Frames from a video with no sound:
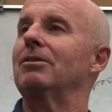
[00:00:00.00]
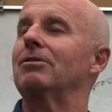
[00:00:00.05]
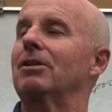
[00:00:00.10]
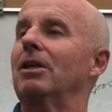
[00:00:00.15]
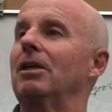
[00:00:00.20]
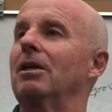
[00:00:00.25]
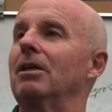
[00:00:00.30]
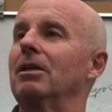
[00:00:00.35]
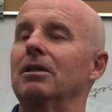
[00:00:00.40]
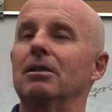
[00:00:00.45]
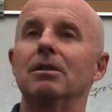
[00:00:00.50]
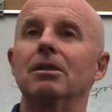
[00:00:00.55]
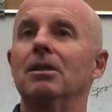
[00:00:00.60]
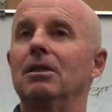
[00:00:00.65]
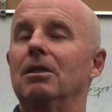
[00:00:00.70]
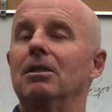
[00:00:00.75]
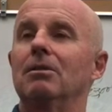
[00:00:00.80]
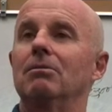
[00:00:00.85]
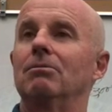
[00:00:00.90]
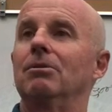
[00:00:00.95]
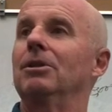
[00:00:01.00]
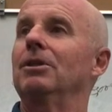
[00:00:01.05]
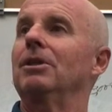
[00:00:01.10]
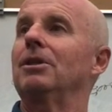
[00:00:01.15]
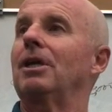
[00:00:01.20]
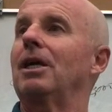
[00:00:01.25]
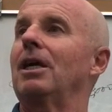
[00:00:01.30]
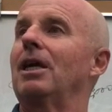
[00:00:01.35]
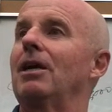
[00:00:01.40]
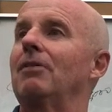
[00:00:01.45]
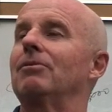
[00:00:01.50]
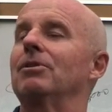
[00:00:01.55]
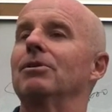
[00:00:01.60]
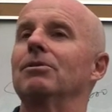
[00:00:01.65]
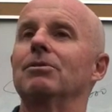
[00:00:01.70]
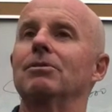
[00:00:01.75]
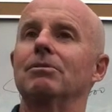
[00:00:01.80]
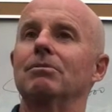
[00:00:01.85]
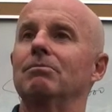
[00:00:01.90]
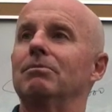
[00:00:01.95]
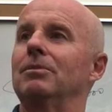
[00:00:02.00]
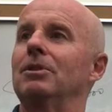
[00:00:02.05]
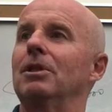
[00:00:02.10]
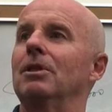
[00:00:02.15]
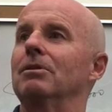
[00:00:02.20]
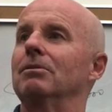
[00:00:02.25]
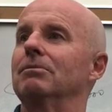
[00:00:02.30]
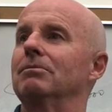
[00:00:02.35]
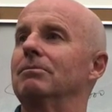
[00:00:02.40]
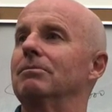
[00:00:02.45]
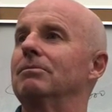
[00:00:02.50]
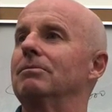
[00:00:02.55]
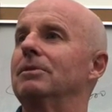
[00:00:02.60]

sale and really they have those, you know,